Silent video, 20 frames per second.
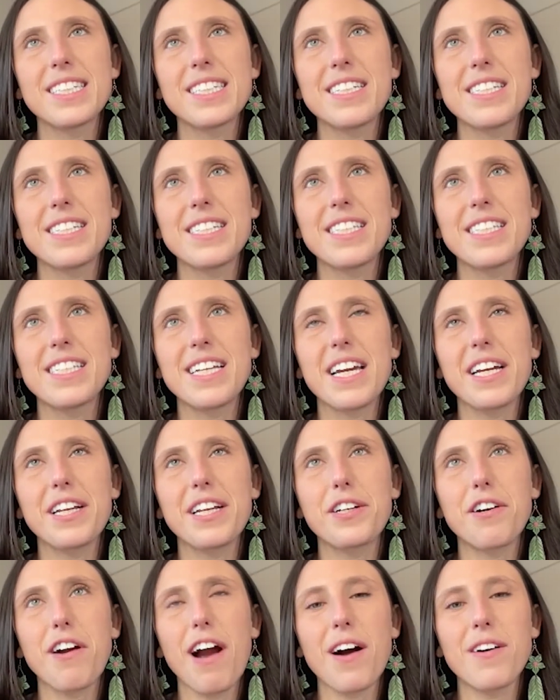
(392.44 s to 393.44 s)
stayed
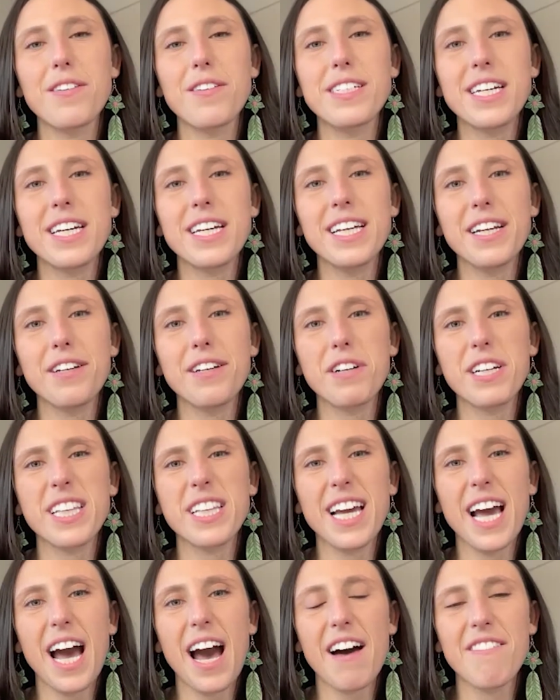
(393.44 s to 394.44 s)
grounded in
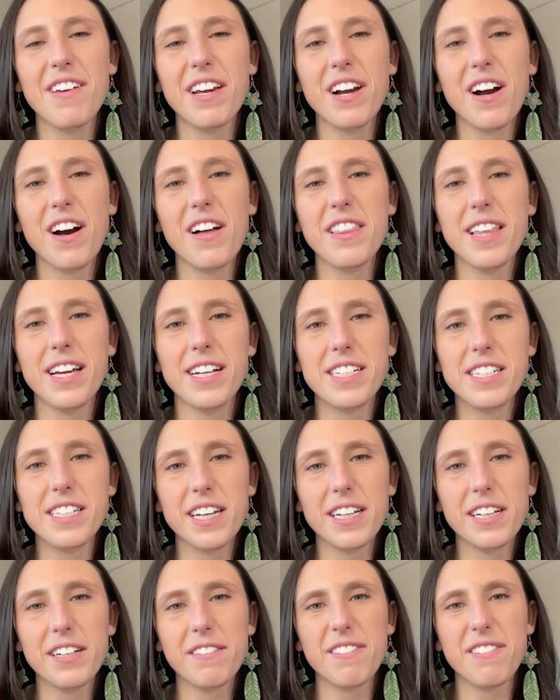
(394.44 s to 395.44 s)
really having
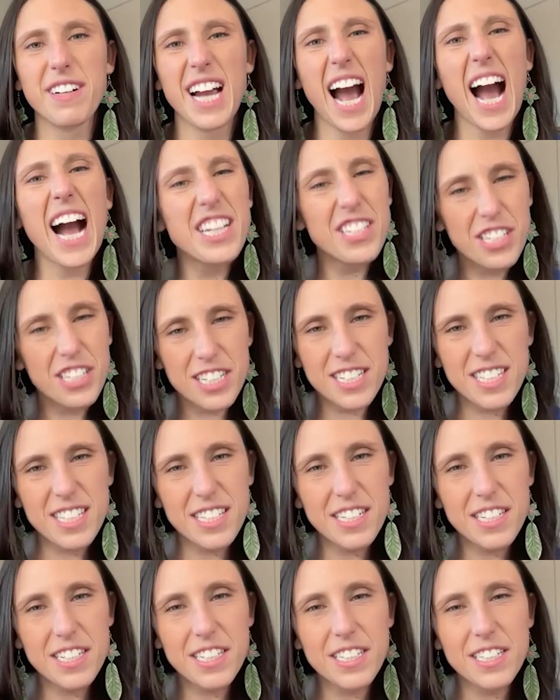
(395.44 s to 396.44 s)
authentic reactions
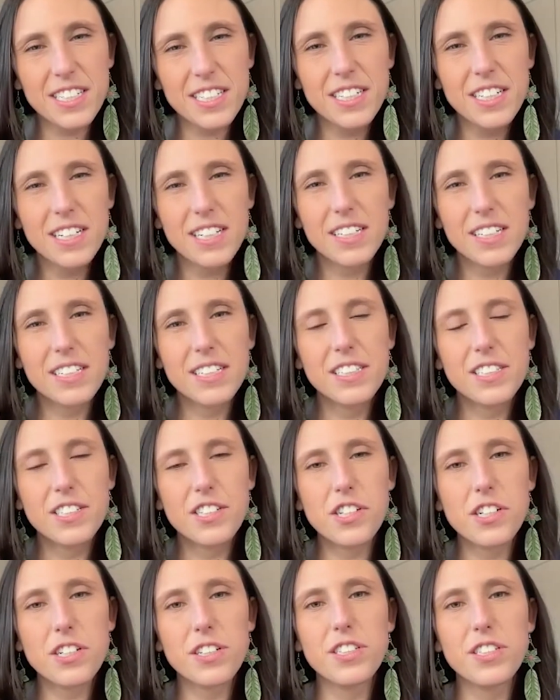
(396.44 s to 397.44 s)
to
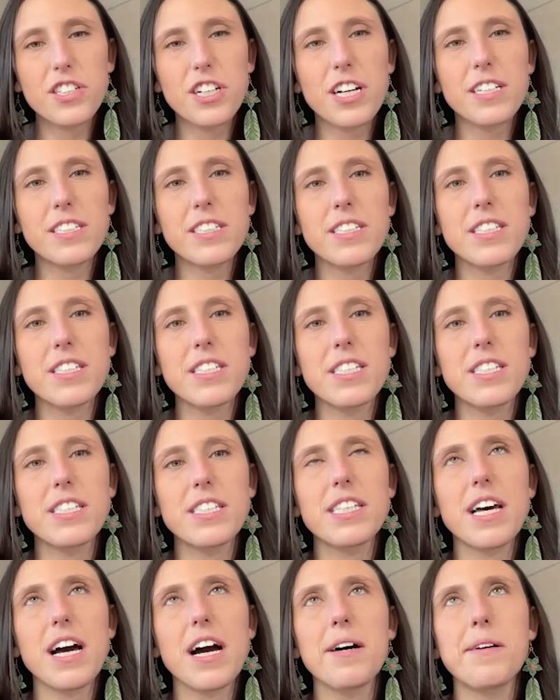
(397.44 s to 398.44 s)
children's,
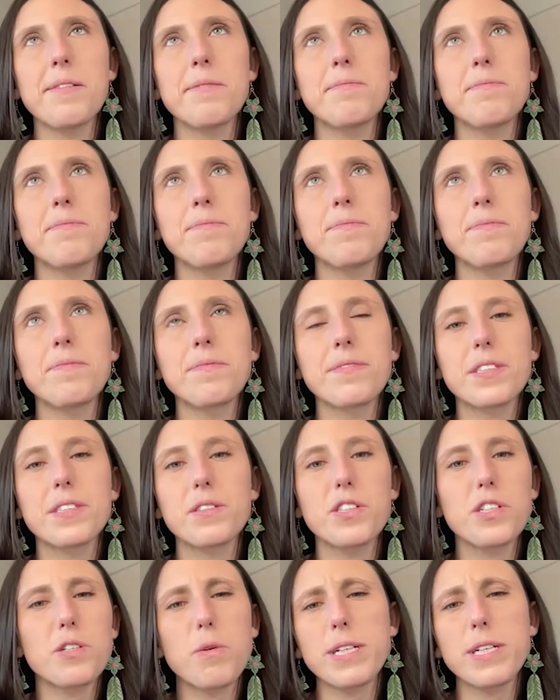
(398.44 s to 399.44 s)

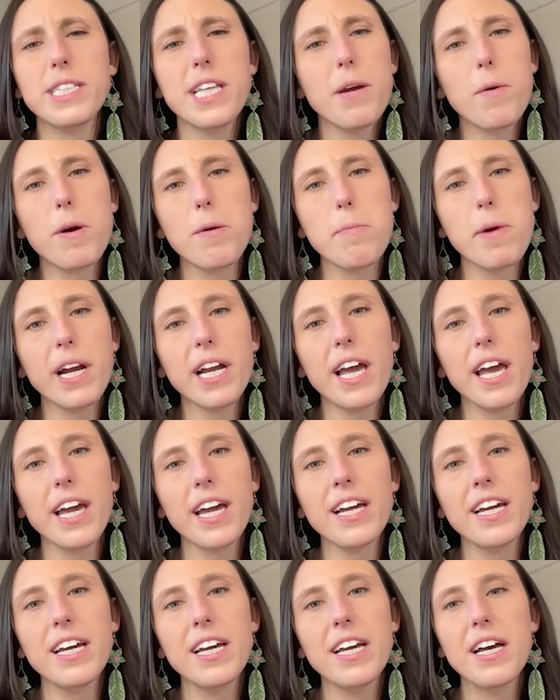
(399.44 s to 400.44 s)
to what they were
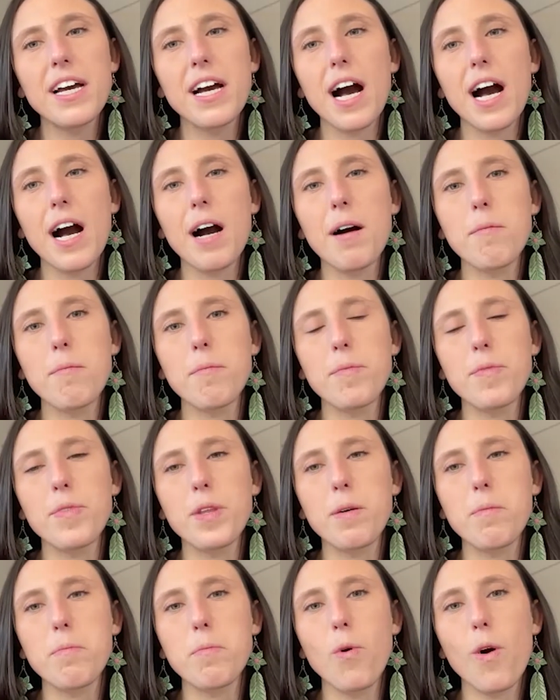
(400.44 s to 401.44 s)
bringing,
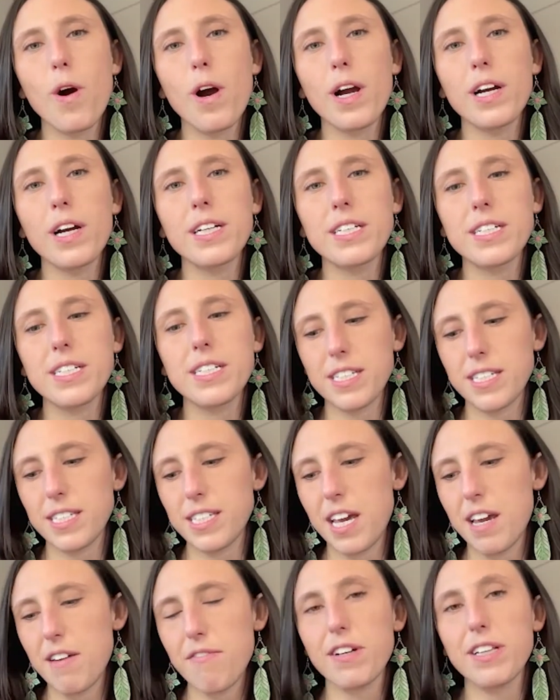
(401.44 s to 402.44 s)
the more
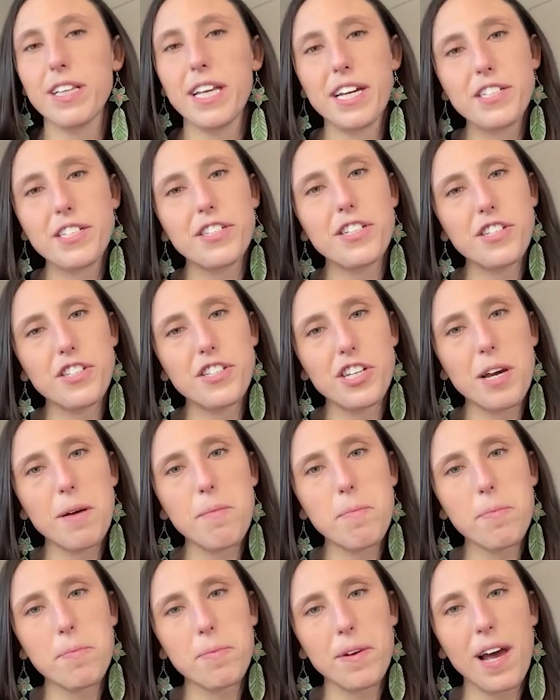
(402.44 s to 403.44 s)
safe relationship
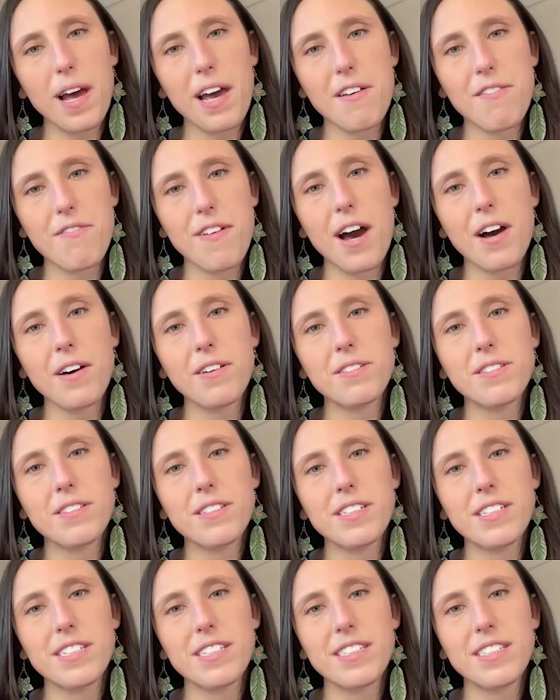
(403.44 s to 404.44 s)
I
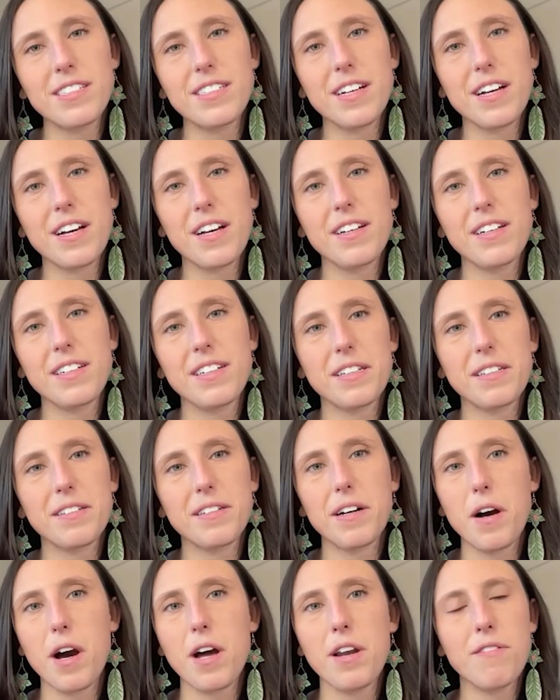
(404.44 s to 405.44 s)
found
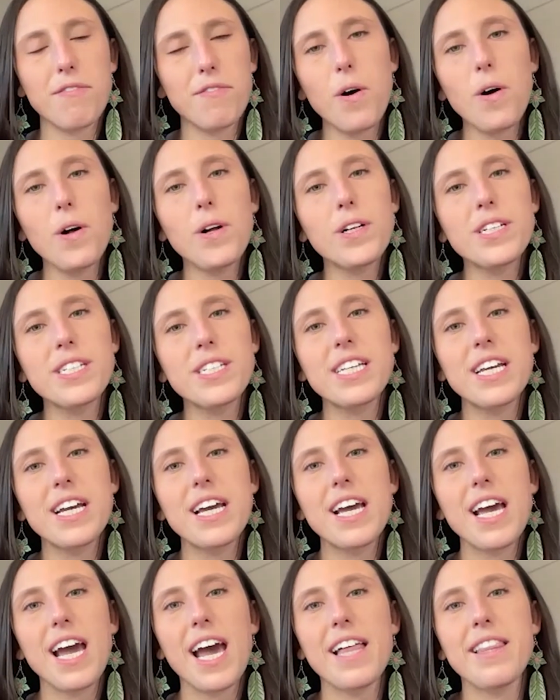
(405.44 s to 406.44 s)
unfold,
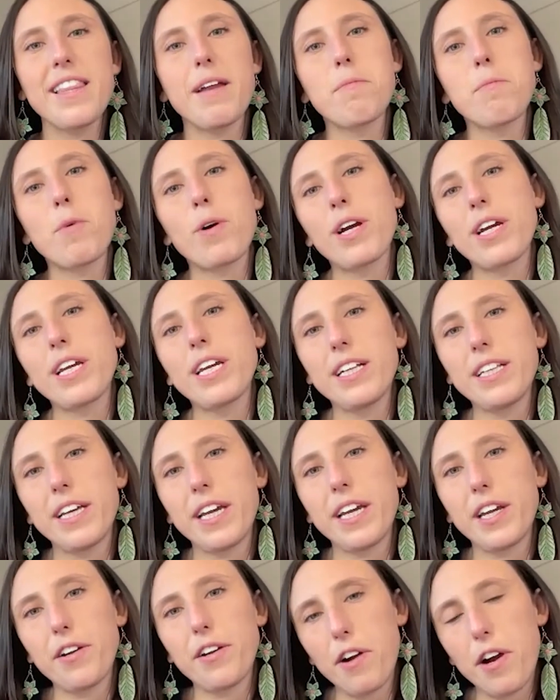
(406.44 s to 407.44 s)
and then more
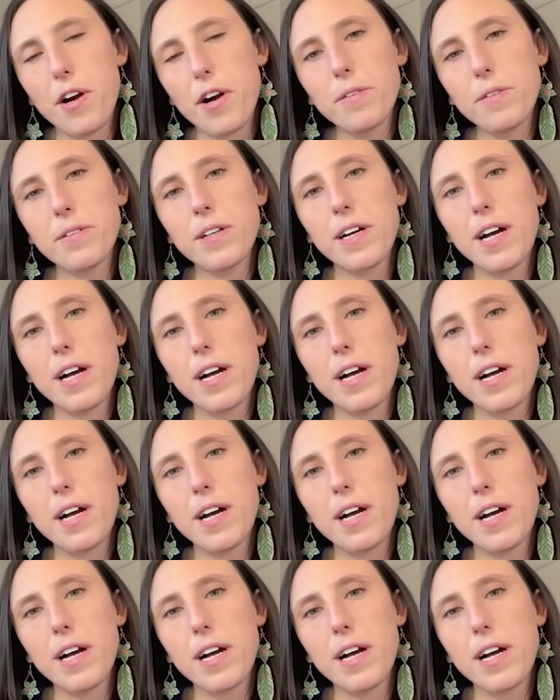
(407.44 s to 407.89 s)
healing grew.